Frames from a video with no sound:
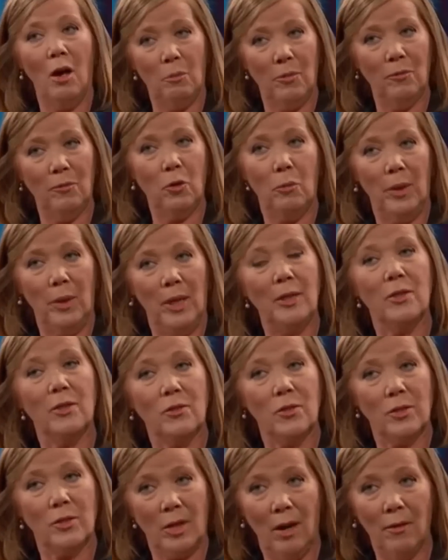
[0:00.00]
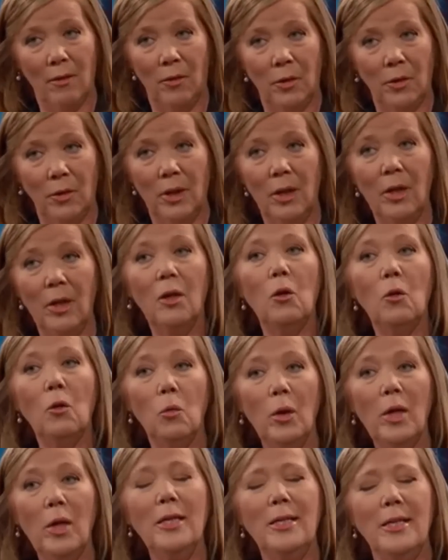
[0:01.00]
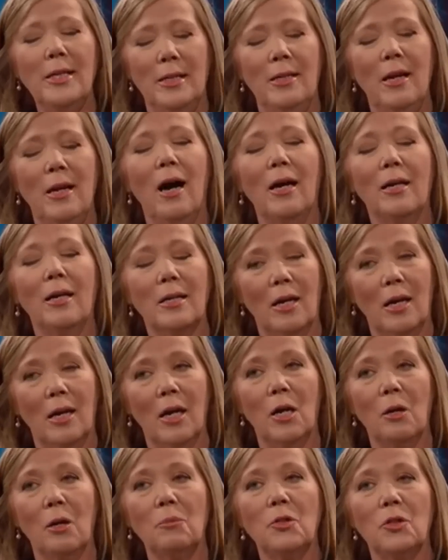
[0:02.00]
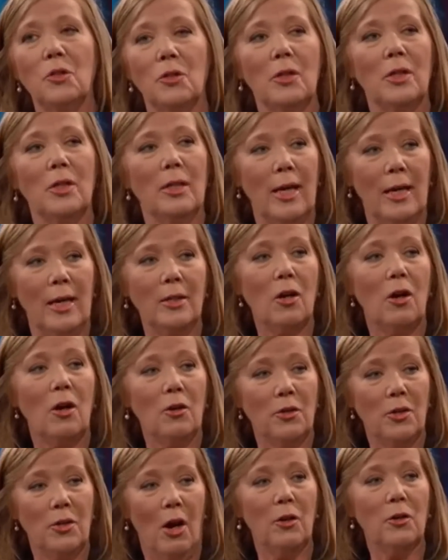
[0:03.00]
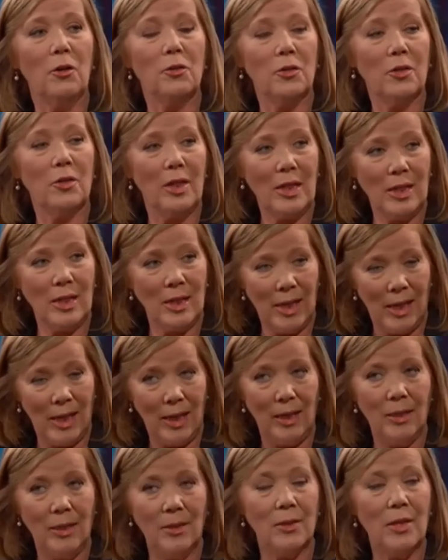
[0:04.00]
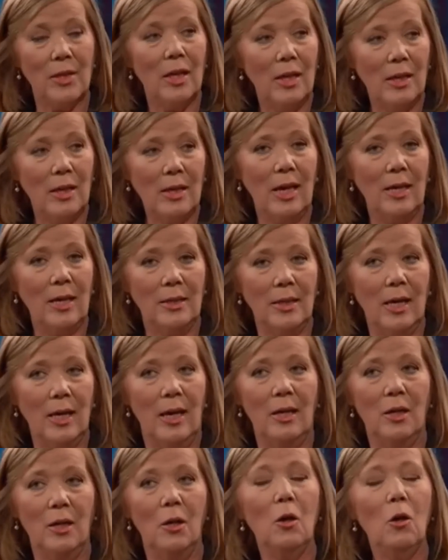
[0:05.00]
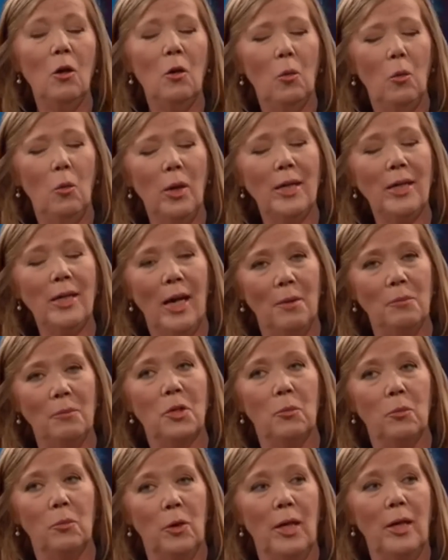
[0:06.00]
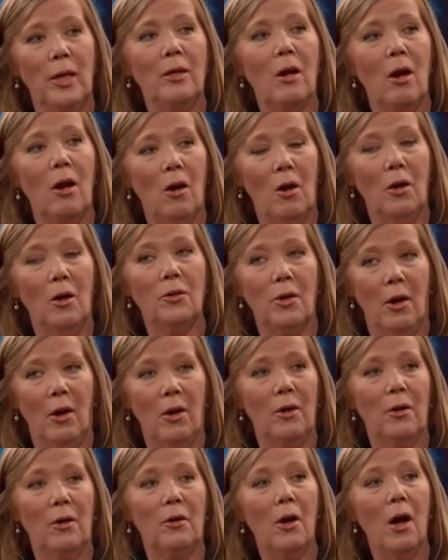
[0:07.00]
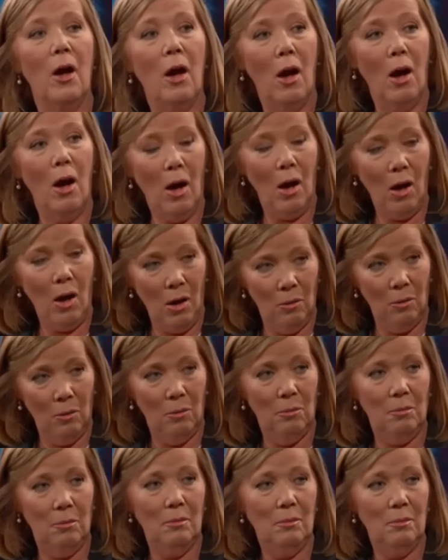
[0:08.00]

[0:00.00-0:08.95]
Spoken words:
before being discovered. We did not come to collect our daughter's things that day. We came to bring our daughter home.